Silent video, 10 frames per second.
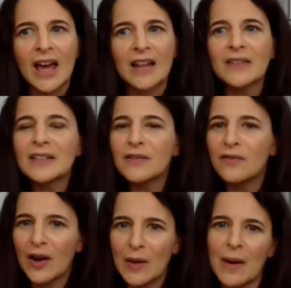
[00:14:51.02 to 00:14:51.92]
And I think that's a
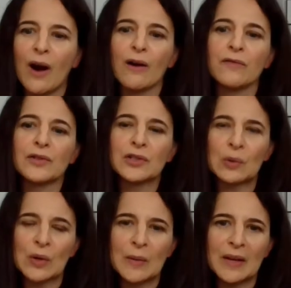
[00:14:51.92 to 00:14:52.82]
very powerful
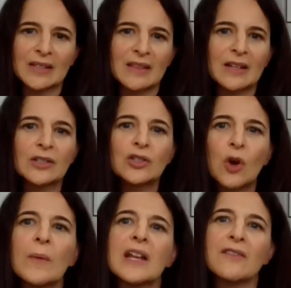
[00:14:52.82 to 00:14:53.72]
story because I think
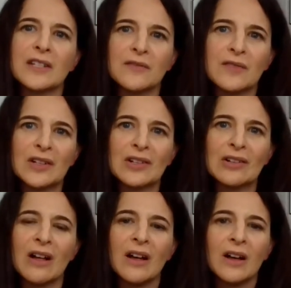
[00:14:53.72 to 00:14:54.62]
so many of us
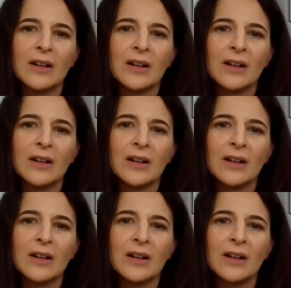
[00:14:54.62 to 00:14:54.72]
feel